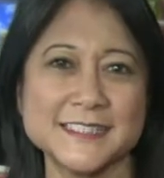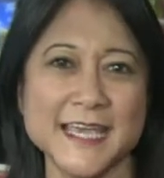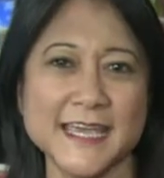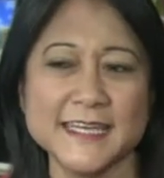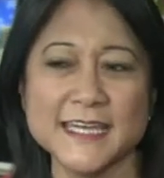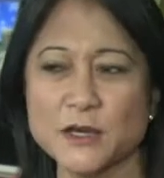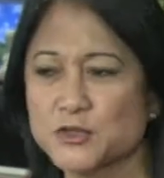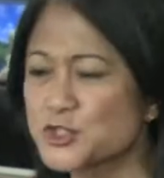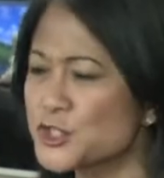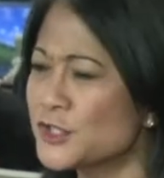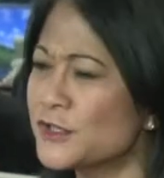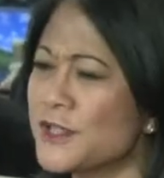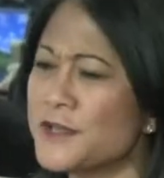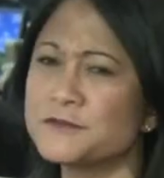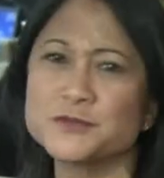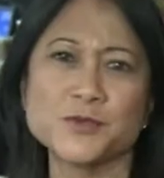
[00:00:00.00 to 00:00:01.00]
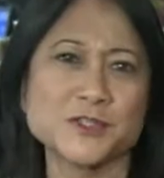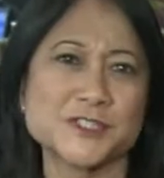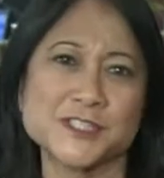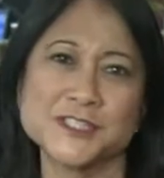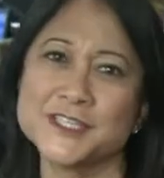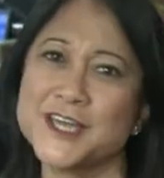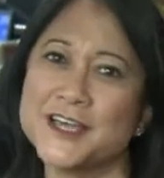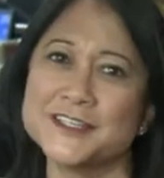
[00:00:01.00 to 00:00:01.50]
Day. Now, she loves what she
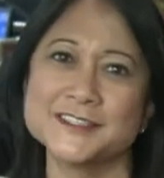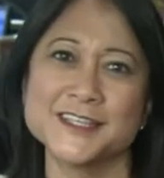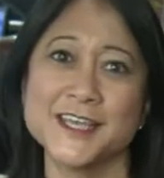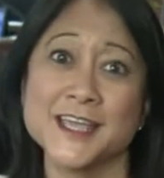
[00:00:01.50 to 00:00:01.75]
does,